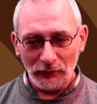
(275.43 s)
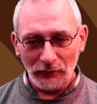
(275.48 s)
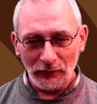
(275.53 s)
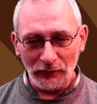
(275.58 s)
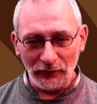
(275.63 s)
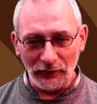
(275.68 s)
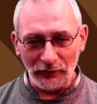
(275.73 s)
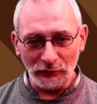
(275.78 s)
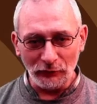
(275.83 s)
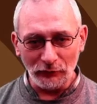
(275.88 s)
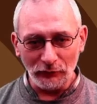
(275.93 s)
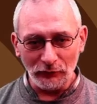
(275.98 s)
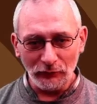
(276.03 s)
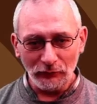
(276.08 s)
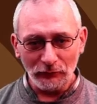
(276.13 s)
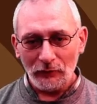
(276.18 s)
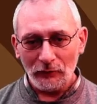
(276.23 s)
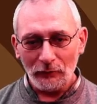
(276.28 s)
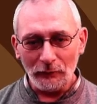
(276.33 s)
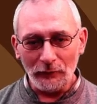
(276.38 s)
credono,
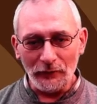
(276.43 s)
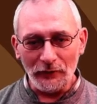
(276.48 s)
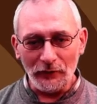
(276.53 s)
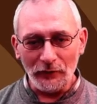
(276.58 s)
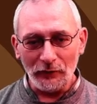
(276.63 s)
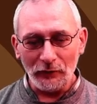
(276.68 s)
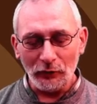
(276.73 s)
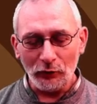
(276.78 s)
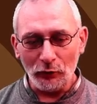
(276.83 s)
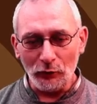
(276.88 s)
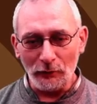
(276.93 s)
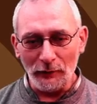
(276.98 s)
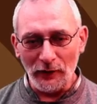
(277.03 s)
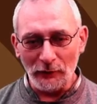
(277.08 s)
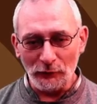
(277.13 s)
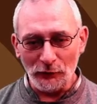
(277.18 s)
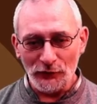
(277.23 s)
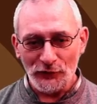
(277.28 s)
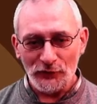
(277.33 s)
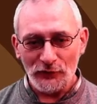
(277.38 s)
with
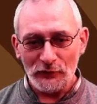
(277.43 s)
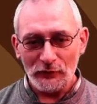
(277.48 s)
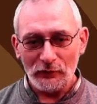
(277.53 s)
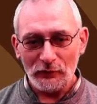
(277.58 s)
comemos,